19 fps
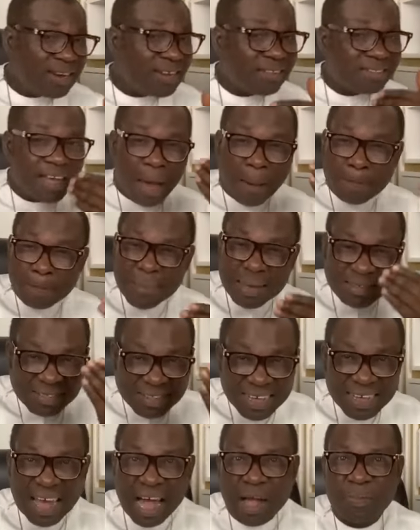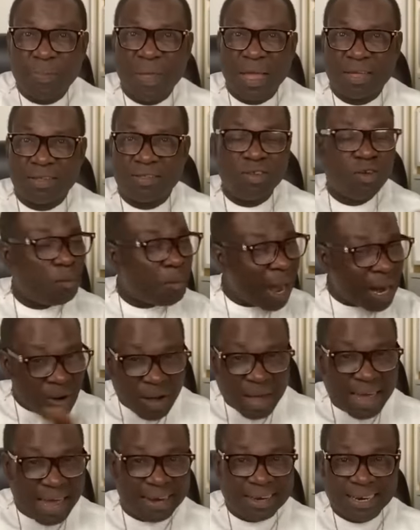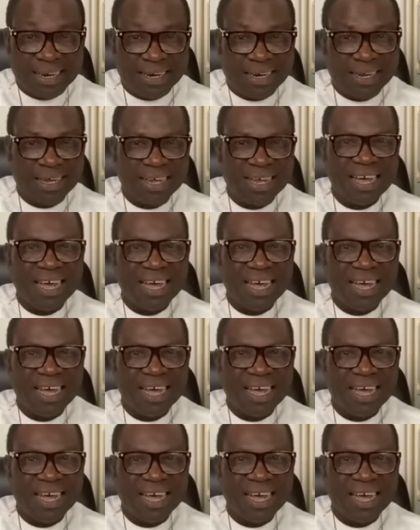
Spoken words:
These are mystical things. You might not get it.